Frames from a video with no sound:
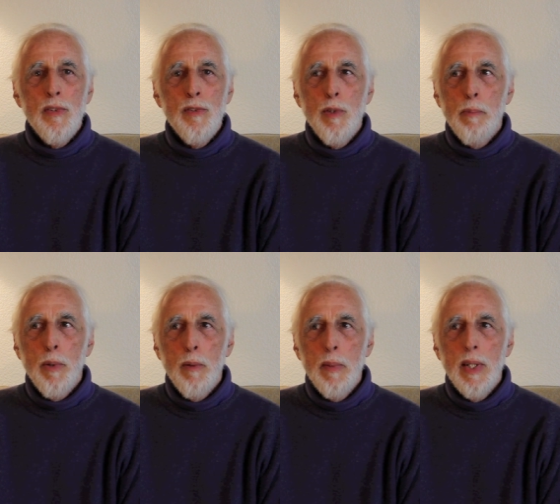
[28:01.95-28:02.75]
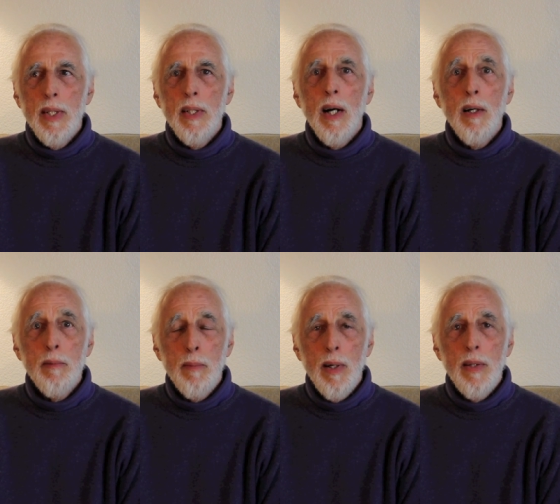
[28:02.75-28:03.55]
is the permanent
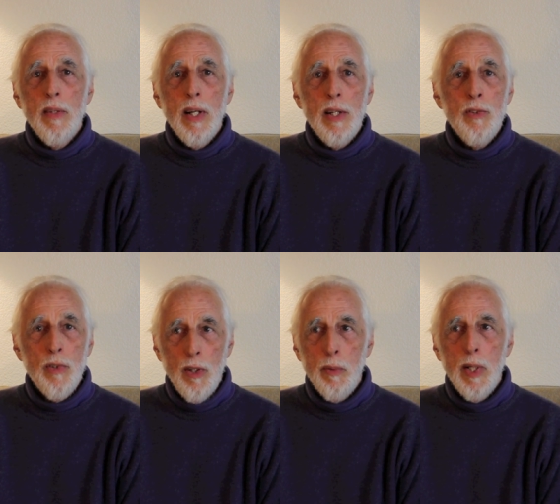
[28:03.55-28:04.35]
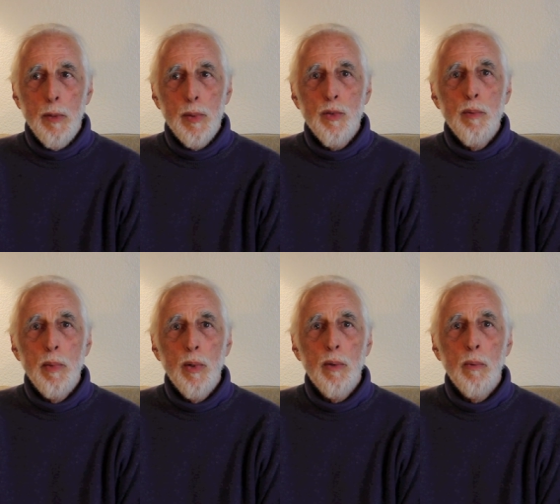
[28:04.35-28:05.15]
Atman that I saw when I was in
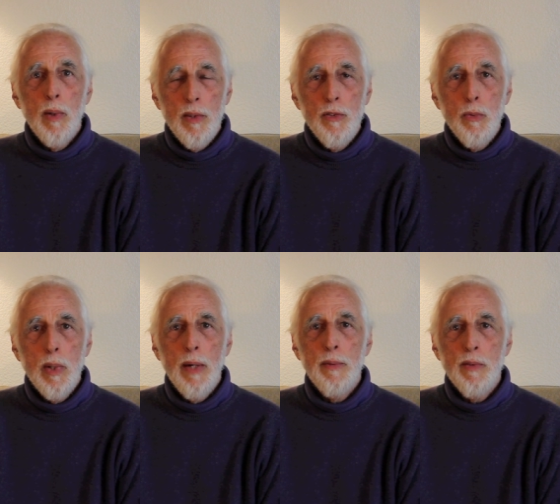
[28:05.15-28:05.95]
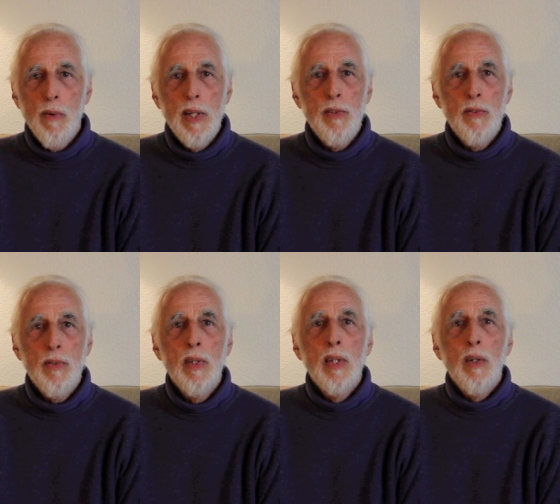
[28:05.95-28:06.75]
Muir Woods, when I was
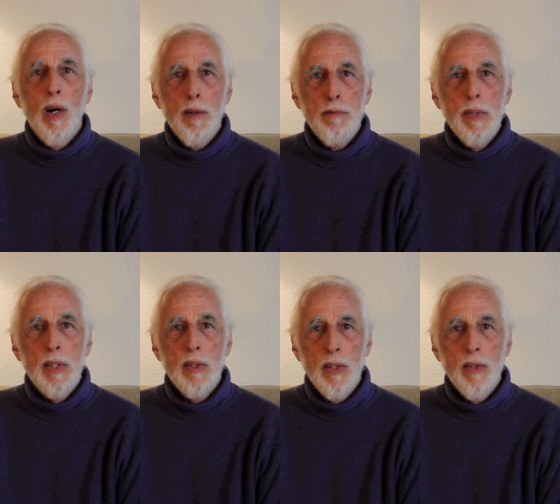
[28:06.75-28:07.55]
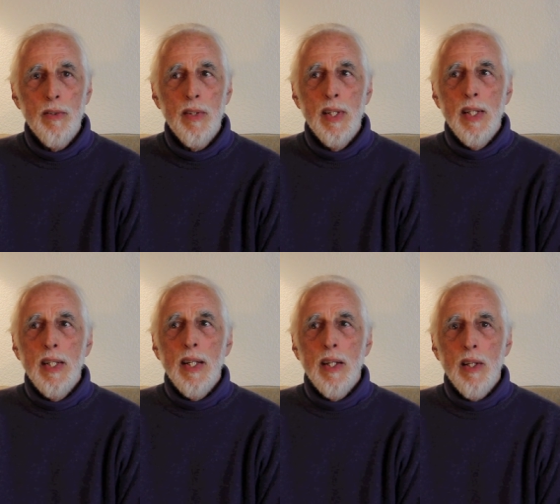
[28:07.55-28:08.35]
raised off the earth.
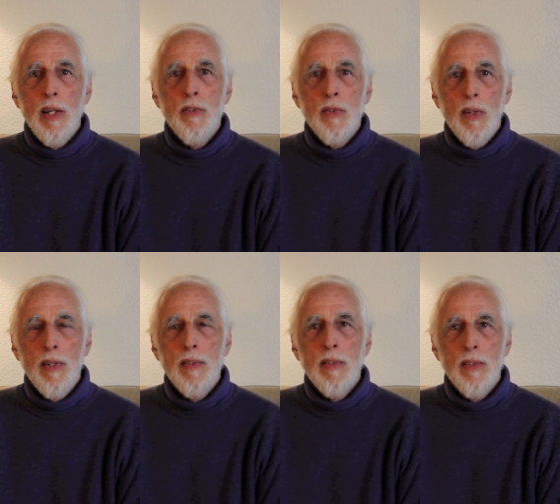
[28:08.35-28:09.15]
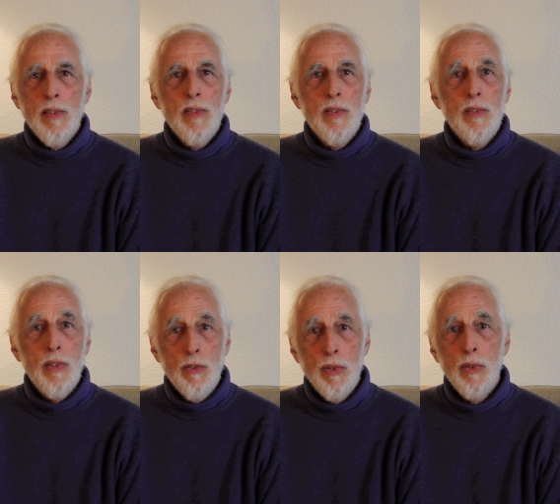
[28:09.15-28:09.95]
And I saw that this is
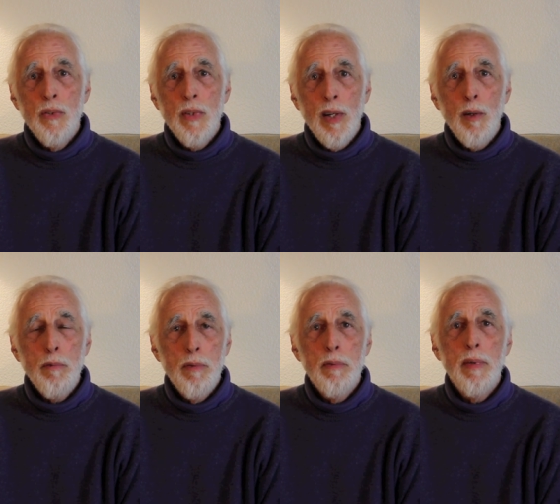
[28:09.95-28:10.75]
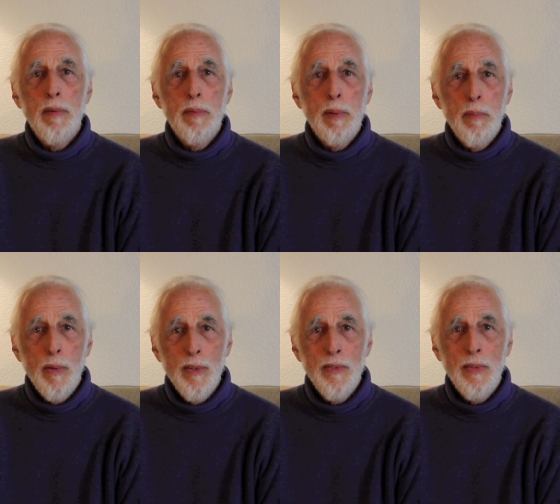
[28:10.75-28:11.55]
the true self of every
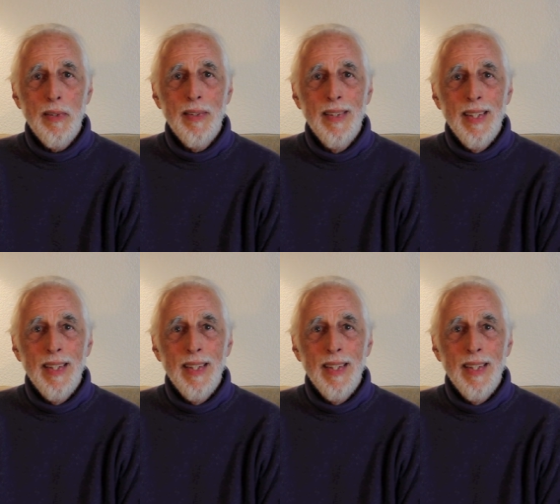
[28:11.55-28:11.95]
person,